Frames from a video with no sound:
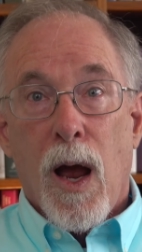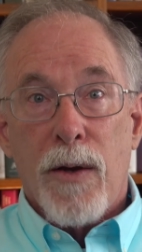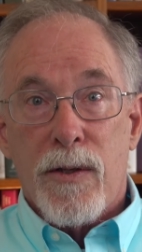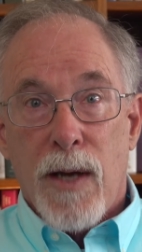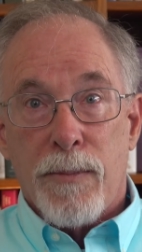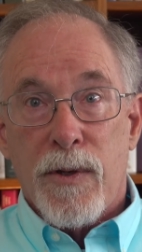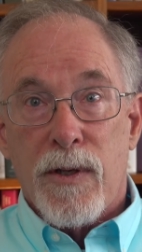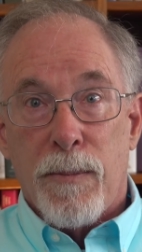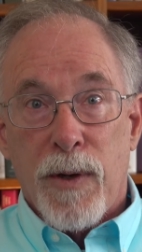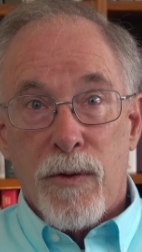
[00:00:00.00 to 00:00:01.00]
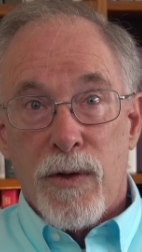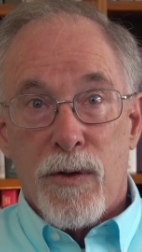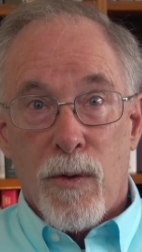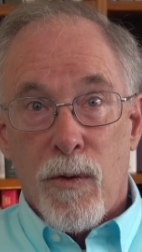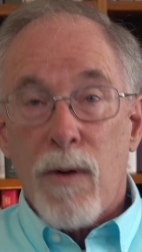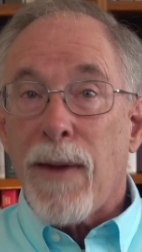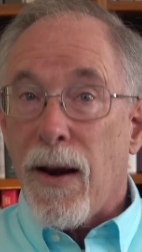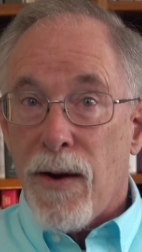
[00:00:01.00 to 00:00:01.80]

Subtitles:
a substance abuse disorder, about